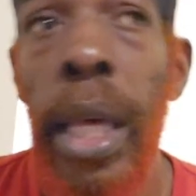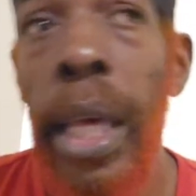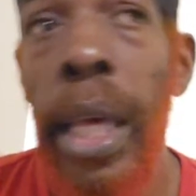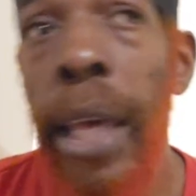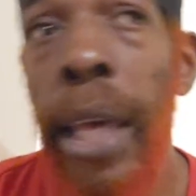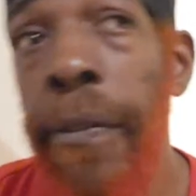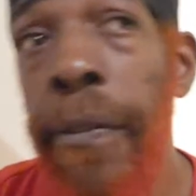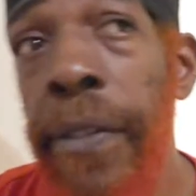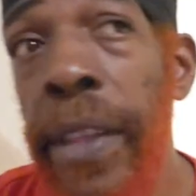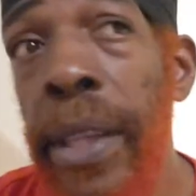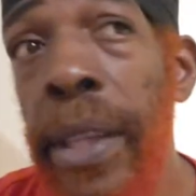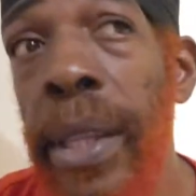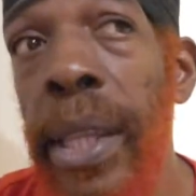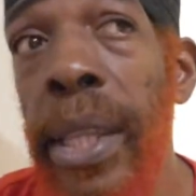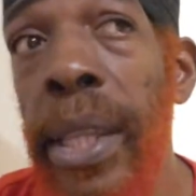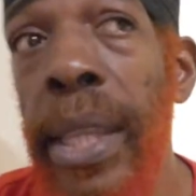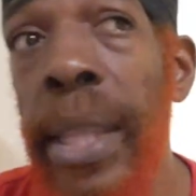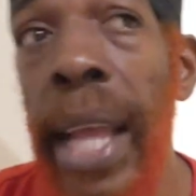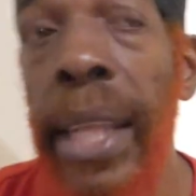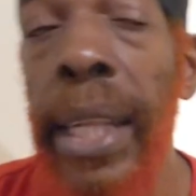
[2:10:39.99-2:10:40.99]
if this
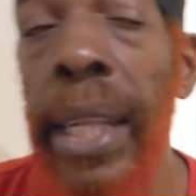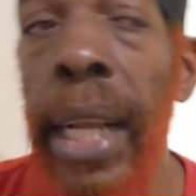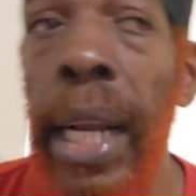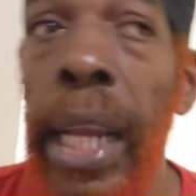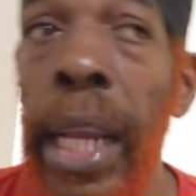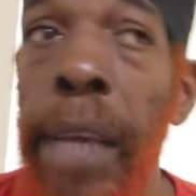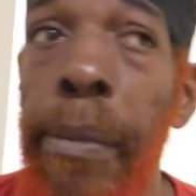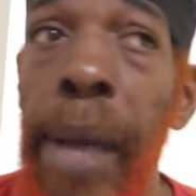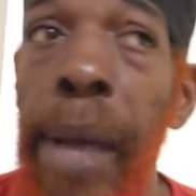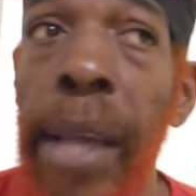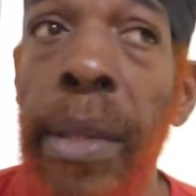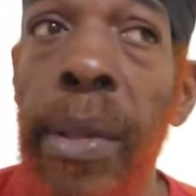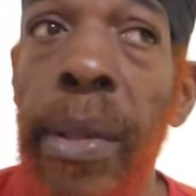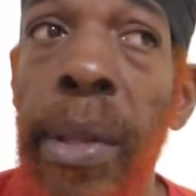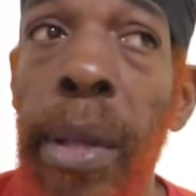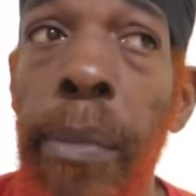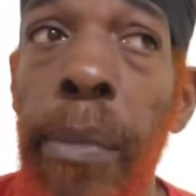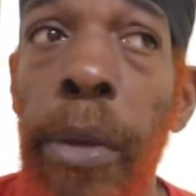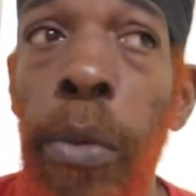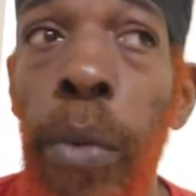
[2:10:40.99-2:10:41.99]
is not clear by summer,